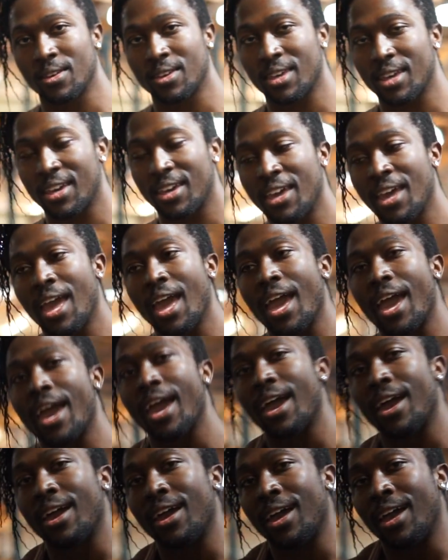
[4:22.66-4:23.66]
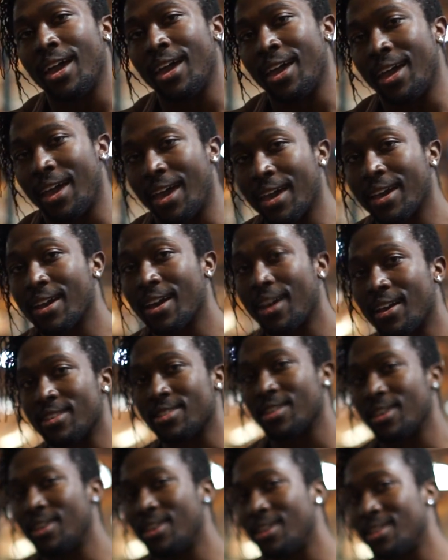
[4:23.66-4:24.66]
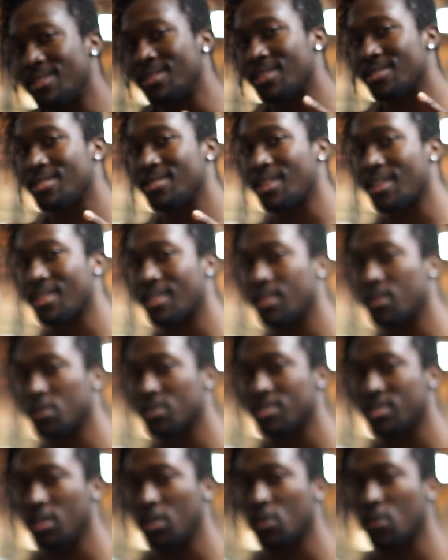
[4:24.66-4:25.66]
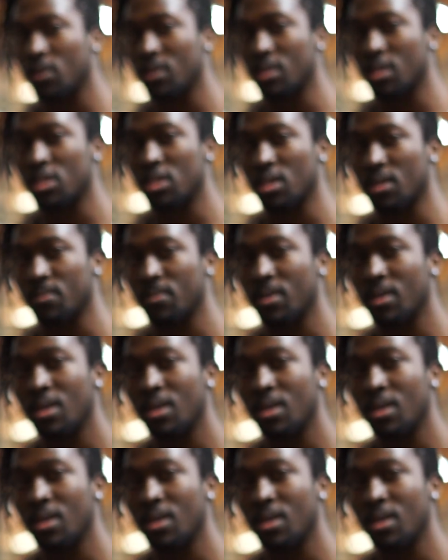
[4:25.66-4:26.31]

okay? And guys, there's another little secret in the gym.